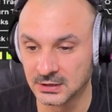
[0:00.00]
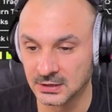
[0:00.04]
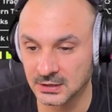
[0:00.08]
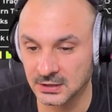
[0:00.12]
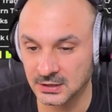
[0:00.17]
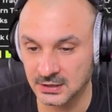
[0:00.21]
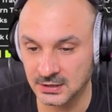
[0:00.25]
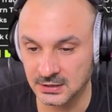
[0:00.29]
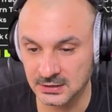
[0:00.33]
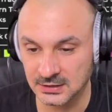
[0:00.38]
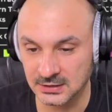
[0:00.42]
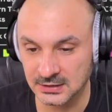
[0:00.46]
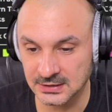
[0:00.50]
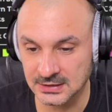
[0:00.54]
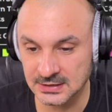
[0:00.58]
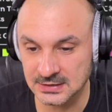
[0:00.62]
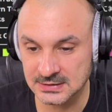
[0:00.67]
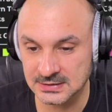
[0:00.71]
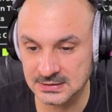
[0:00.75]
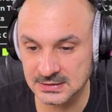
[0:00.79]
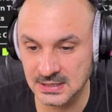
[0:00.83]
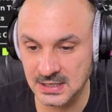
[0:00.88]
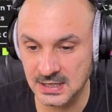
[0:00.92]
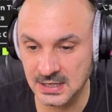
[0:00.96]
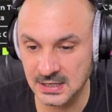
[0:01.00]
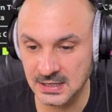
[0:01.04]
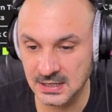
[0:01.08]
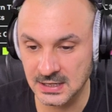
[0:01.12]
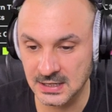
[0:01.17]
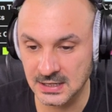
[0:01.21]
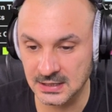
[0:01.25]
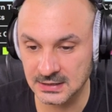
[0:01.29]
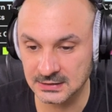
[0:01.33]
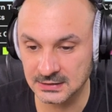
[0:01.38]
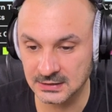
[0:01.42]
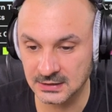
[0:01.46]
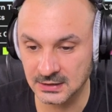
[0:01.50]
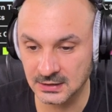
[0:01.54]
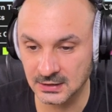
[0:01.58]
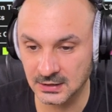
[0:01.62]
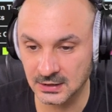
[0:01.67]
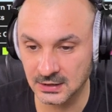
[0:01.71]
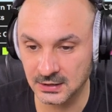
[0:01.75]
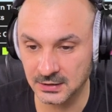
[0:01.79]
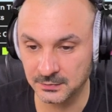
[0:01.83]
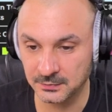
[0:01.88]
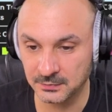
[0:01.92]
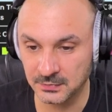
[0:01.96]
and let's add
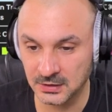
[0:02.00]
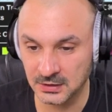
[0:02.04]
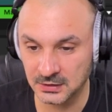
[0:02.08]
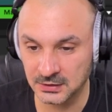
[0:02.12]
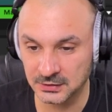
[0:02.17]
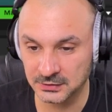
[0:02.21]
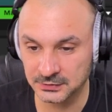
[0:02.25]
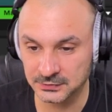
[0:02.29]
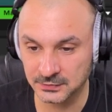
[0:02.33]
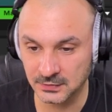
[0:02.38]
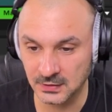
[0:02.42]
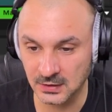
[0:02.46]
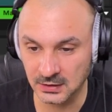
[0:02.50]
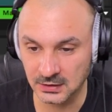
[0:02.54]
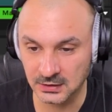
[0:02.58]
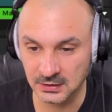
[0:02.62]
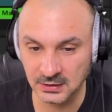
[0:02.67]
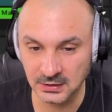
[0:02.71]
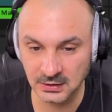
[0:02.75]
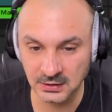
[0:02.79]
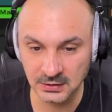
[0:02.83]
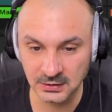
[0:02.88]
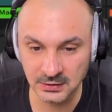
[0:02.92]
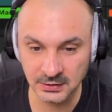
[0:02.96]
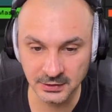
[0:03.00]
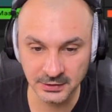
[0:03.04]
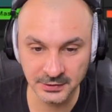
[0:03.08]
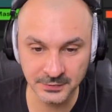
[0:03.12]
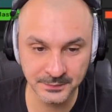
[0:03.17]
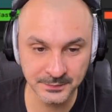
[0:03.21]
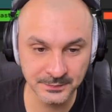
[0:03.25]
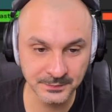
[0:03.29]
a MIDI track here.